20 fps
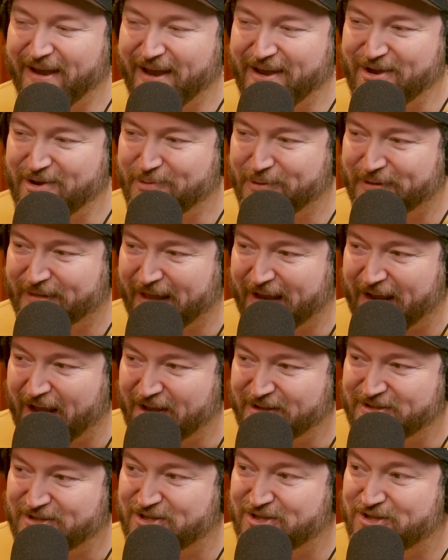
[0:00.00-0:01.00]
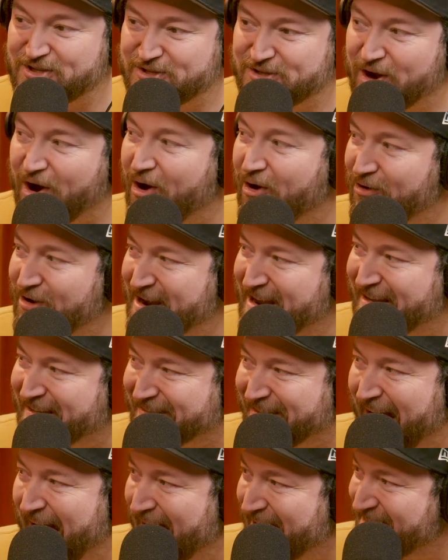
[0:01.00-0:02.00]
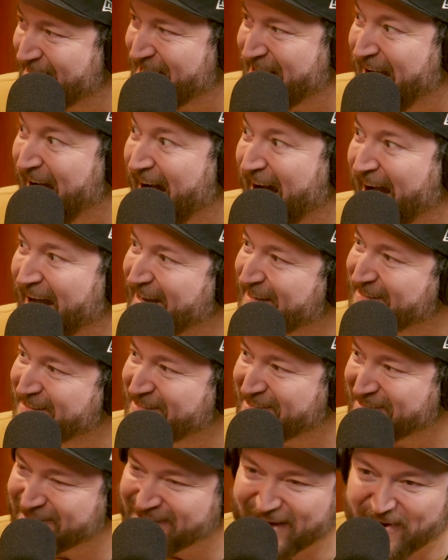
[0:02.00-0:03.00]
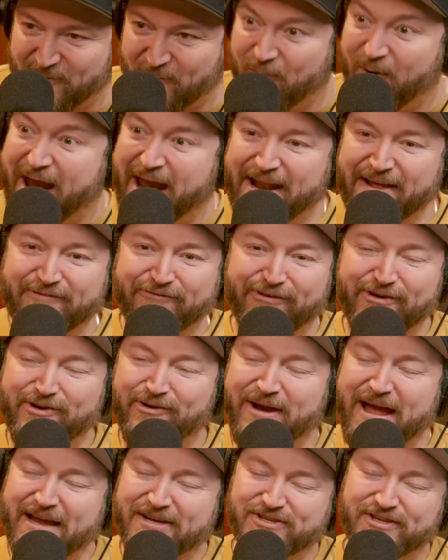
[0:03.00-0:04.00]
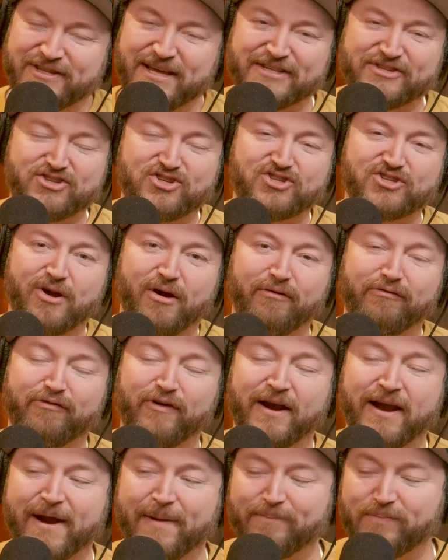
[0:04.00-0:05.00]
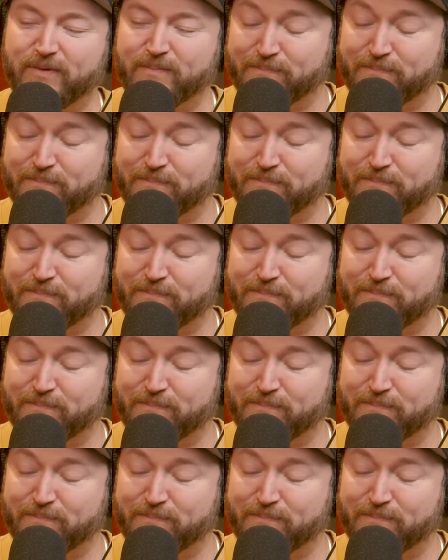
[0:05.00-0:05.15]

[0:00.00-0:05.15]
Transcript: at you with like starry, glassy eyes, just like waiting for your action. That's so funny.